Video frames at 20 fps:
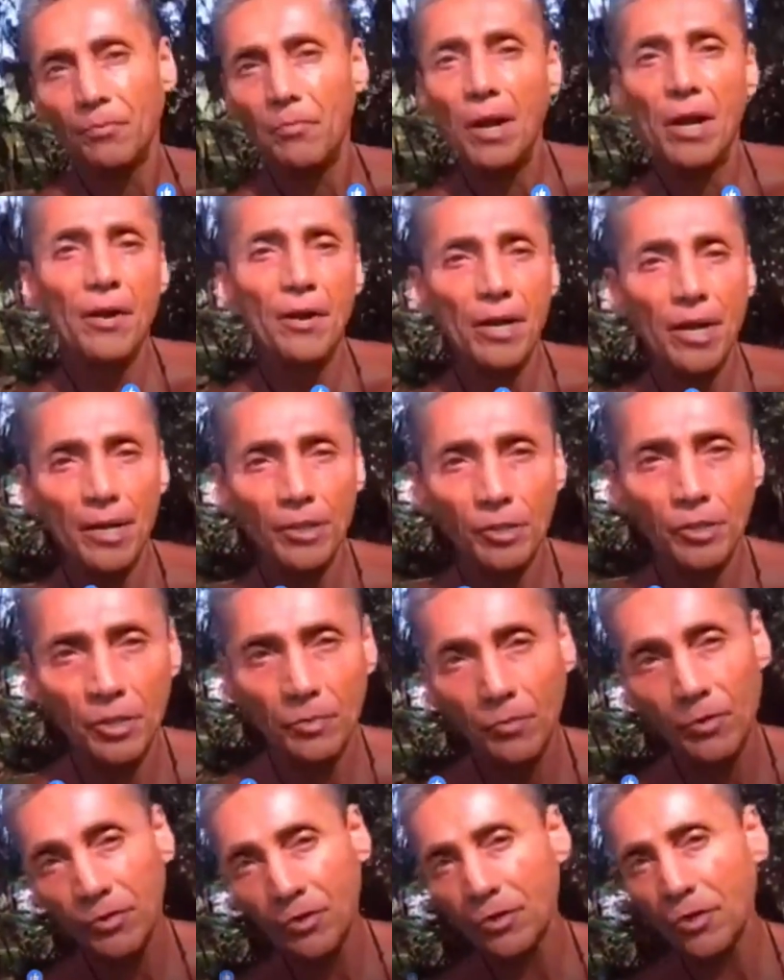
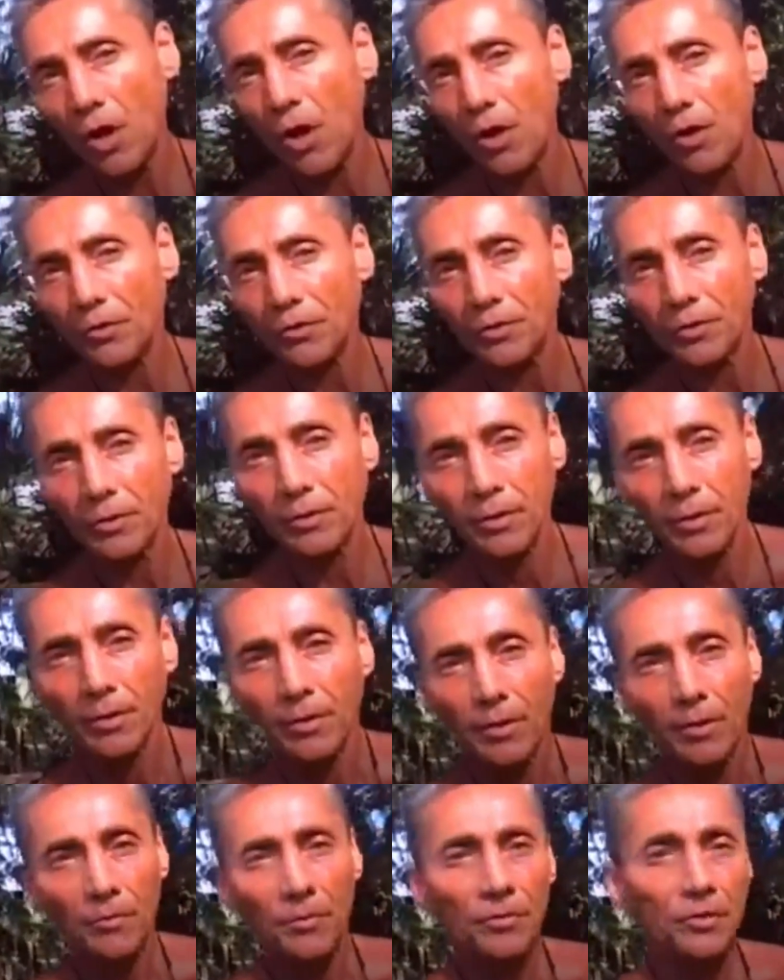marination, with salt,
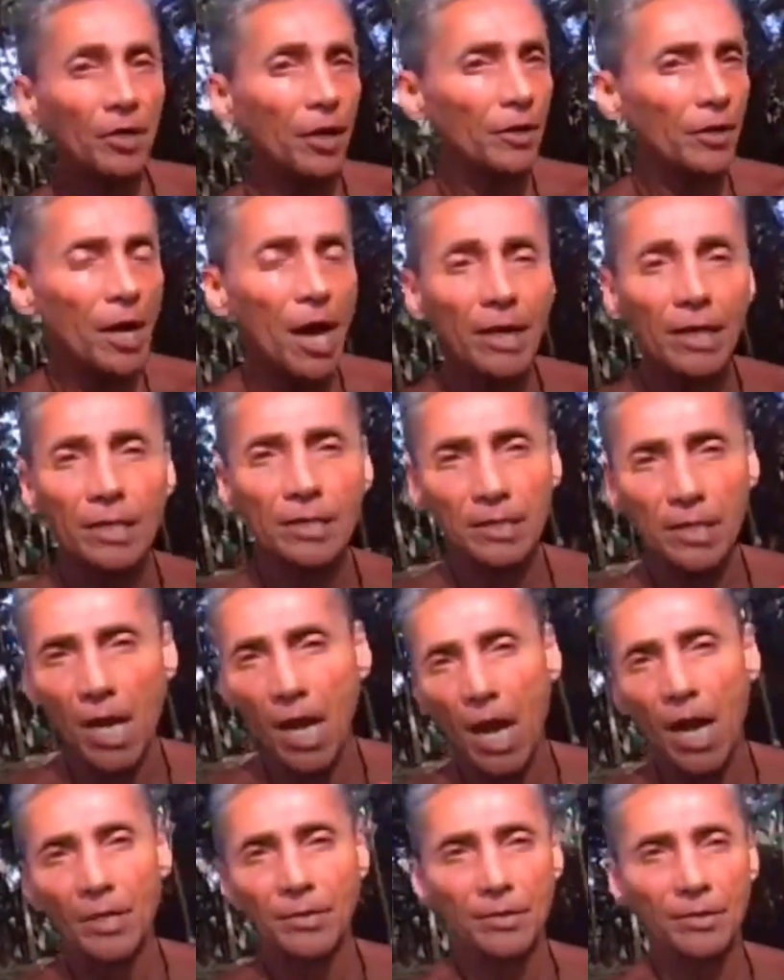with teriyaki
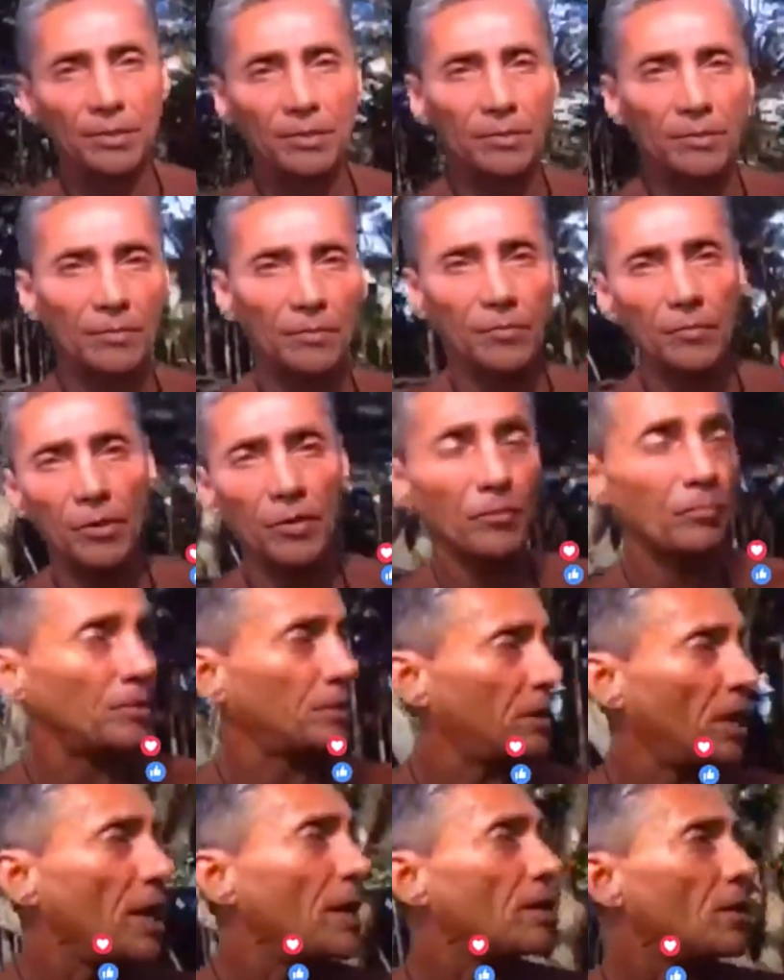sauce, with
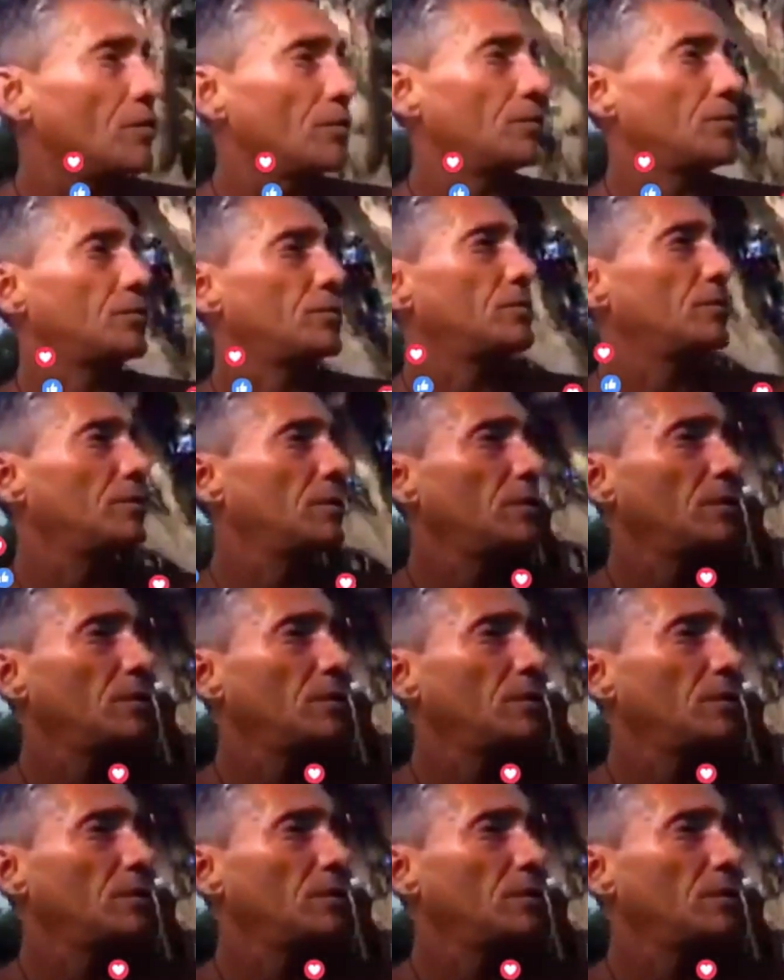potatoes,